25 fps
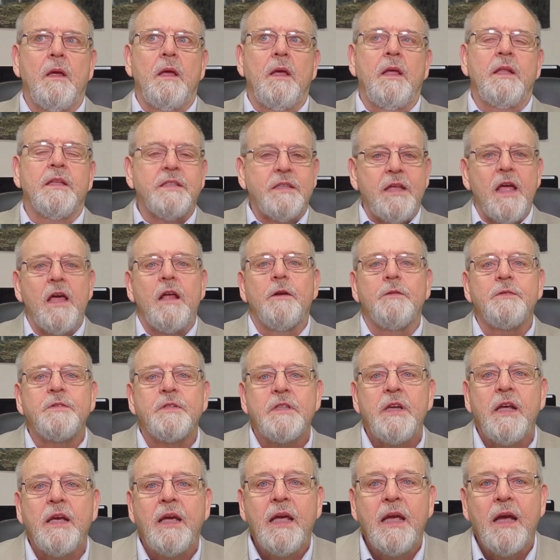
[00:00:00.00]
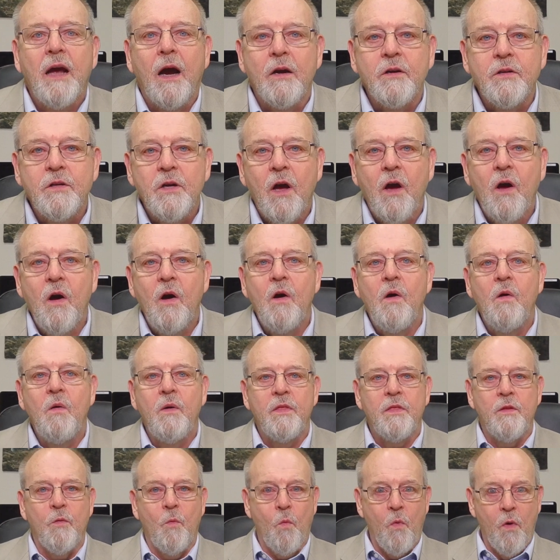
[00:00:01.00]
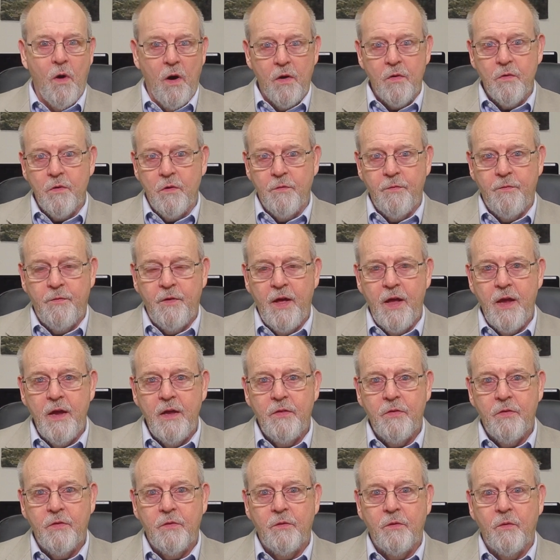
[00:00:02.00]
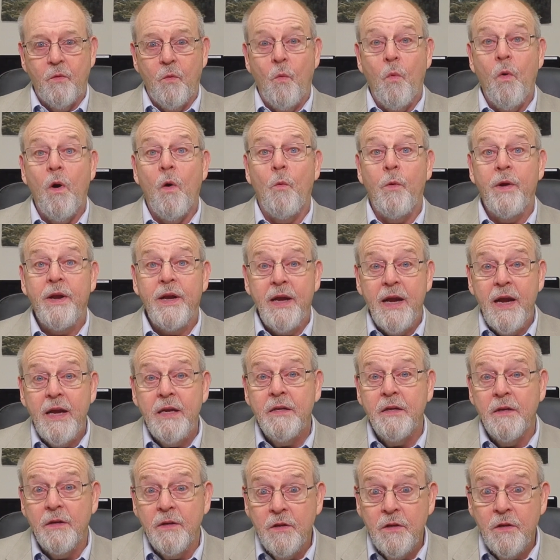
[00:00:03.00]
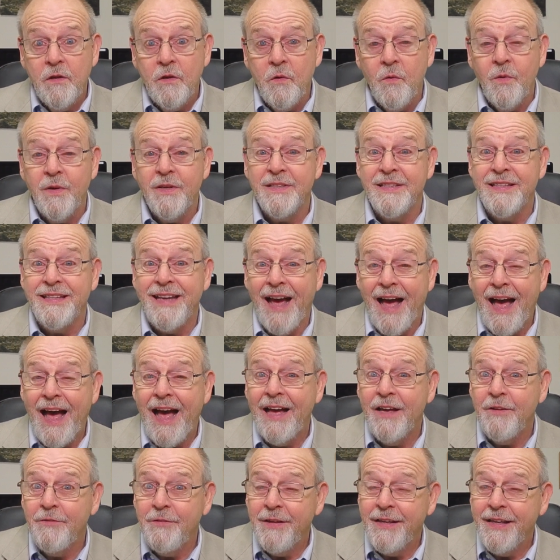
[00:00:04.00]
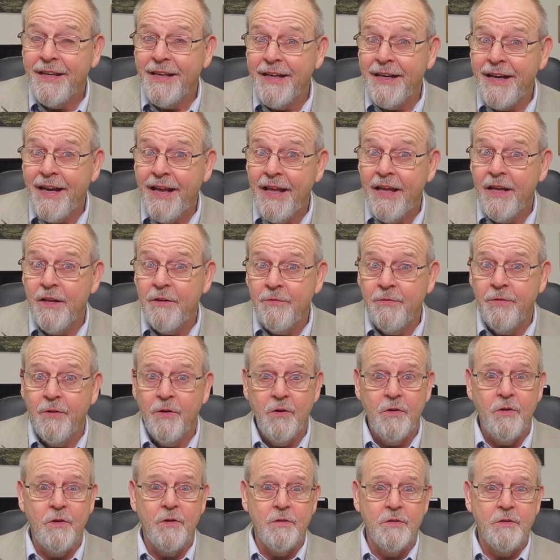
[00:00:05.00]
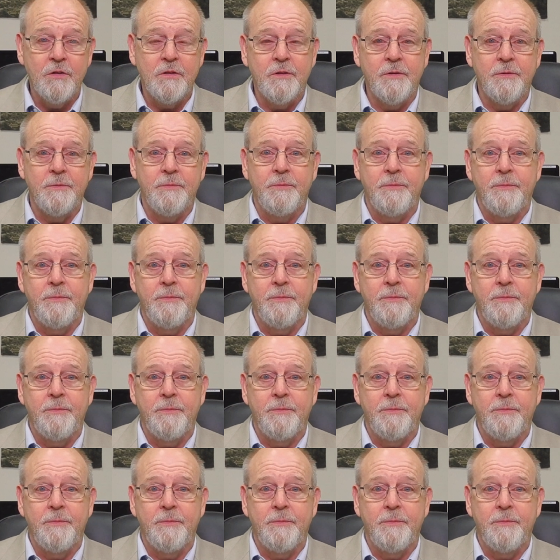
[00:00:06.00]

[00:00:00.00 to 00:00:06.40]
Instead of sticking our toe in the water of faith, what we need to do is dive in head first.